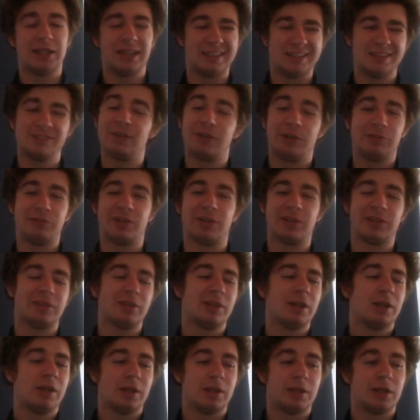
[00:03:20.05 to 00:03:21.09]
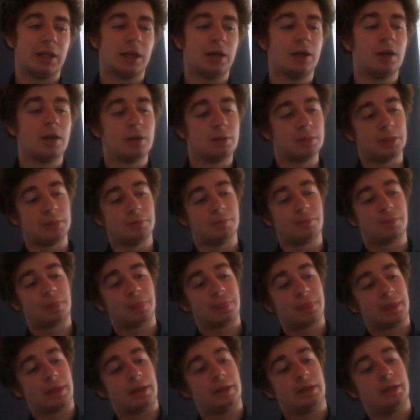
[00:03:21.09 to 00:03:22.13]
It's very fun, yeah, but
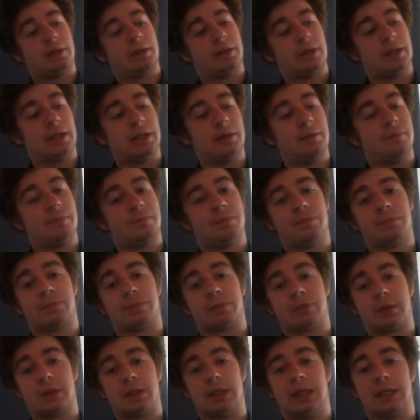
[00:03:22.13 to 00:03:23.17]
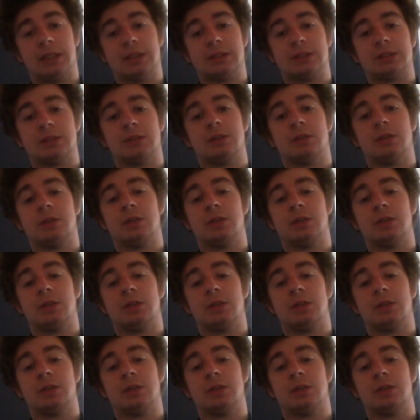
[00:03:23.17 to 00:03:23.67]
yeah, that's